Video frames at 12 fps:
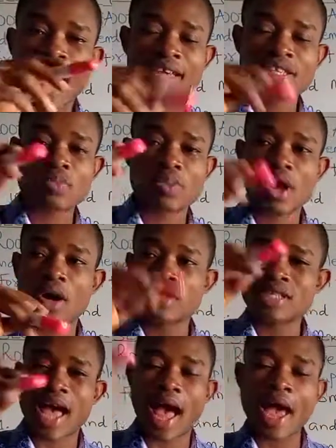X
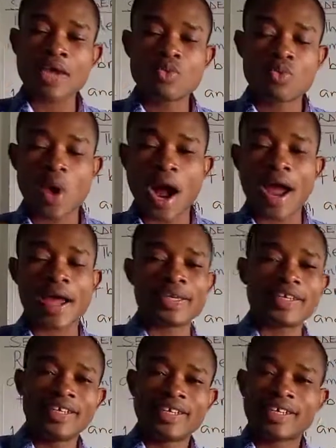plus
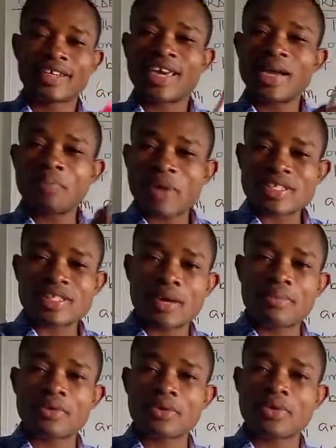IY. A complex
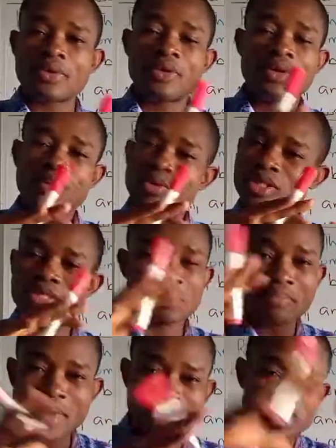number which
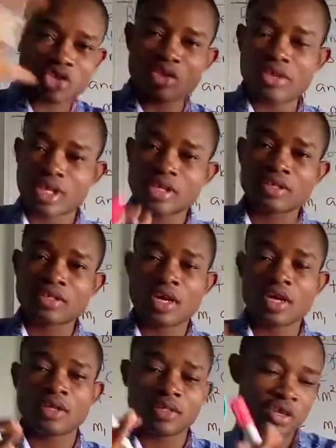is imaginary
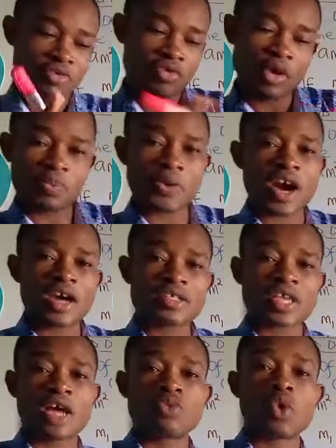contains a real
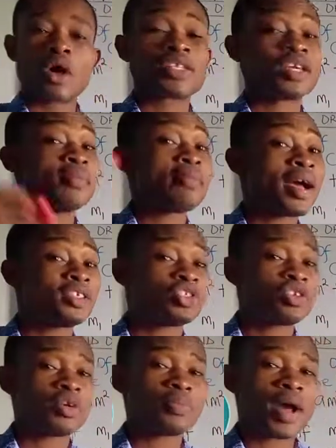part and what an
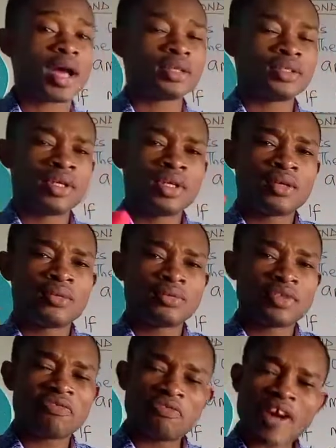imaginary part.
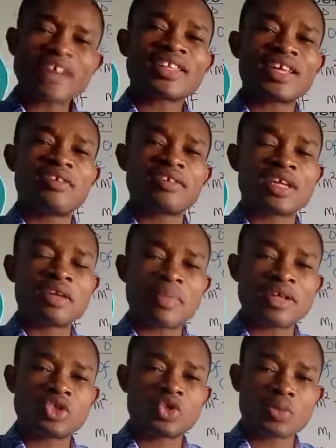The fact that there is an
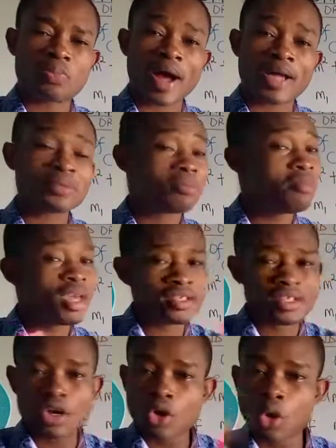imaginary part
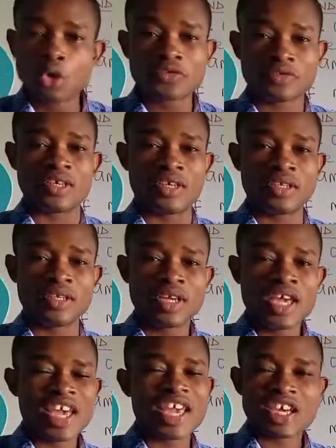makes the whole
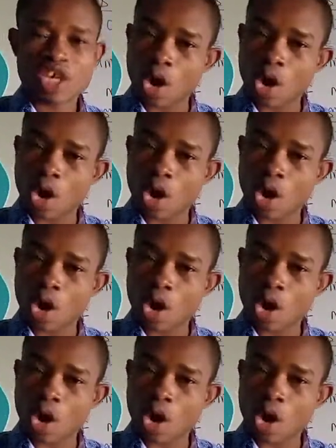thing a